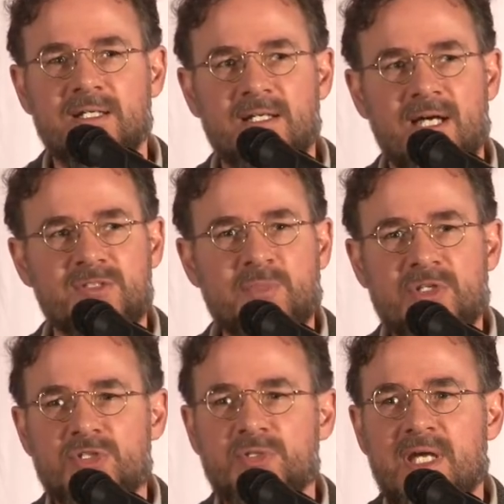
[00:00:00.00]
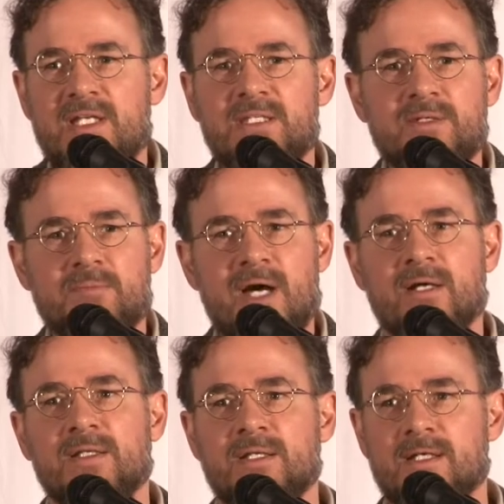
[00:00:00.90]
has been created by
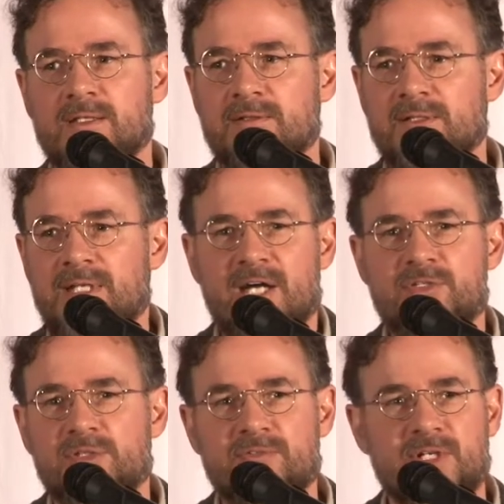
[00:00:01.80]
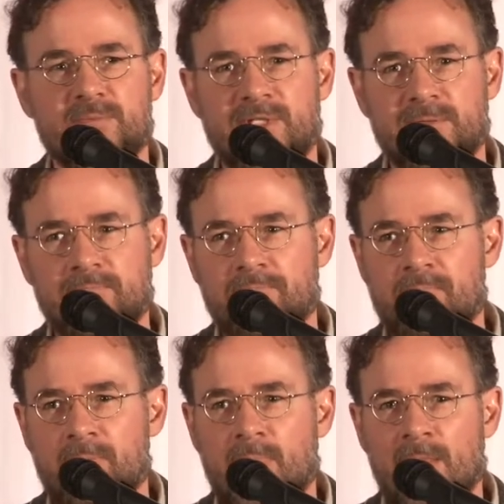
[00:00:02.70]
Allah, a natural environment?
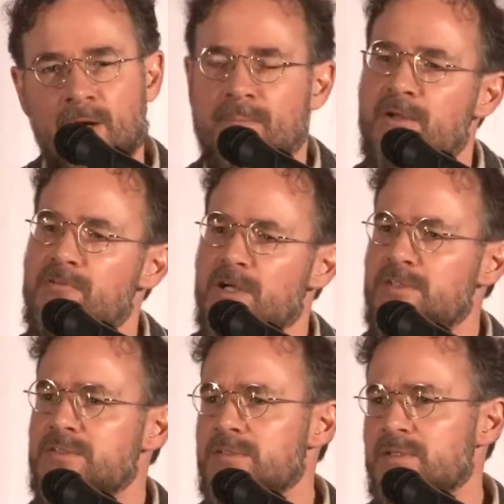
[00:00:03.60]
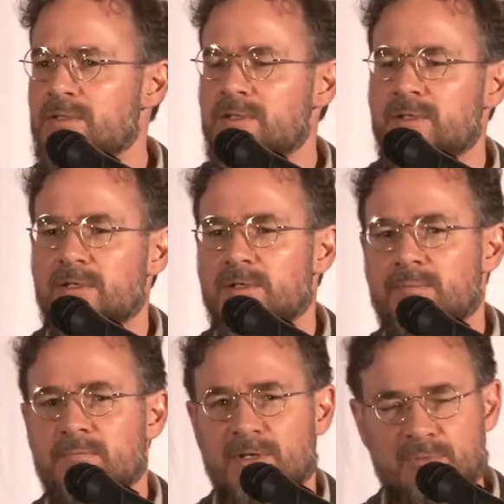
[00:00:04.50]
Are my rugs
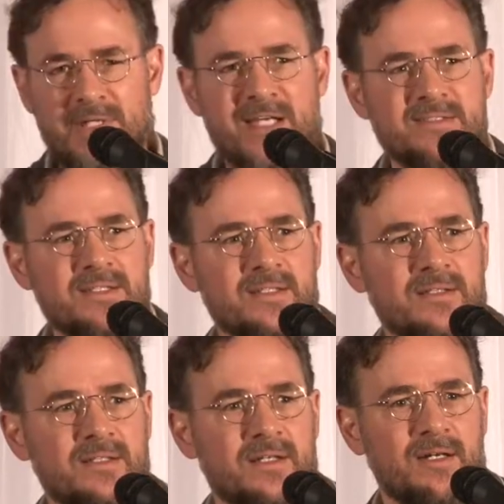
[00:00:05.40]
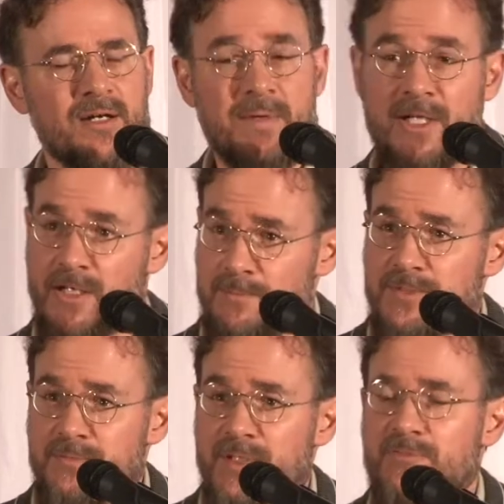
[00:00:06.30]
made of plastic? Are my
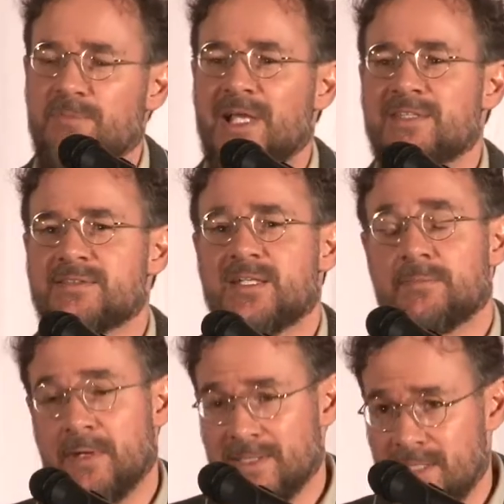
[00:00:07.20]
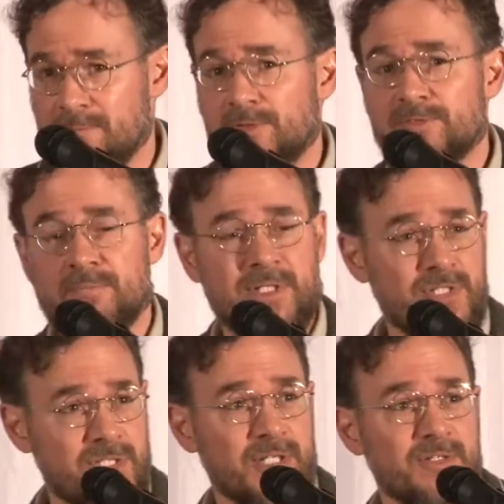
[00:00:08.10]
cupboards made of plastic? And my tables and my
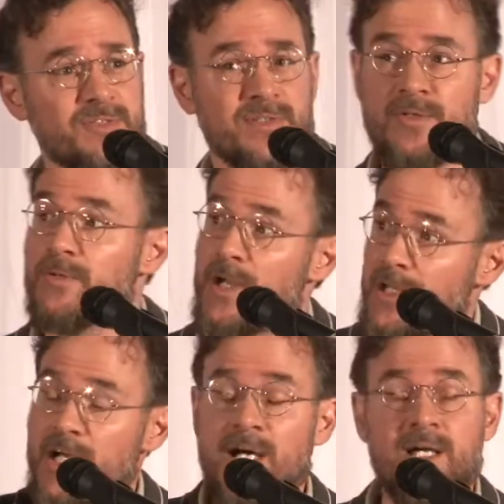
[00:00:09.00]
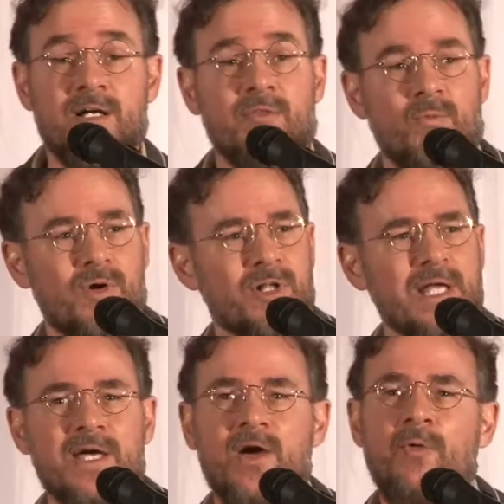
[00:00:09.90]
chairs and the Quranic ayah on the wall?
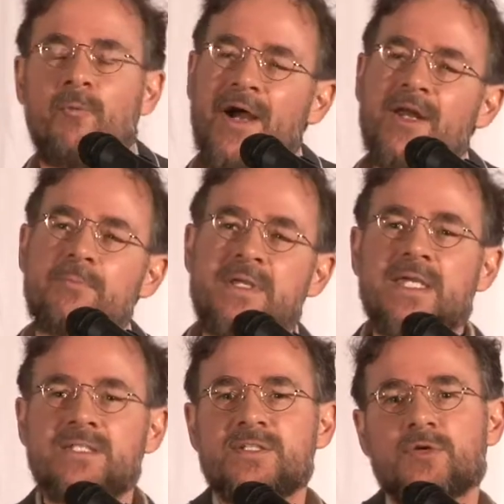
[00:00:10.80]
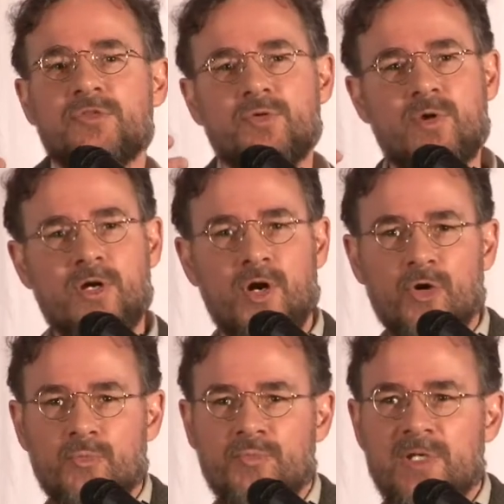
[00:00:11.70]
Why not begin to go through our home